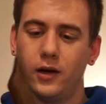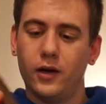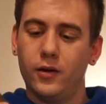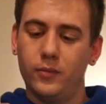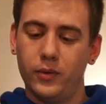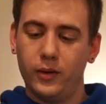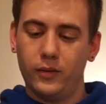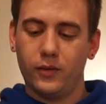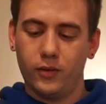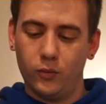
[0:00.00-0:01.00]

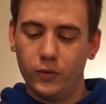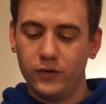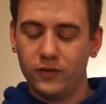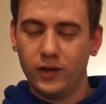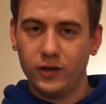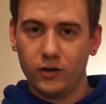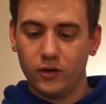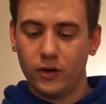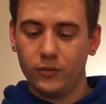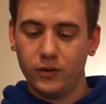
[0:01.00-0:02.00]
But the wood stain
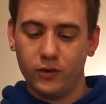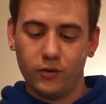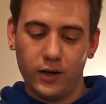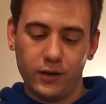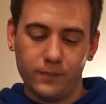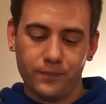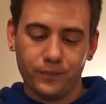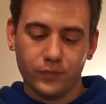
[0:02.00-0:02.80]
turned out really great.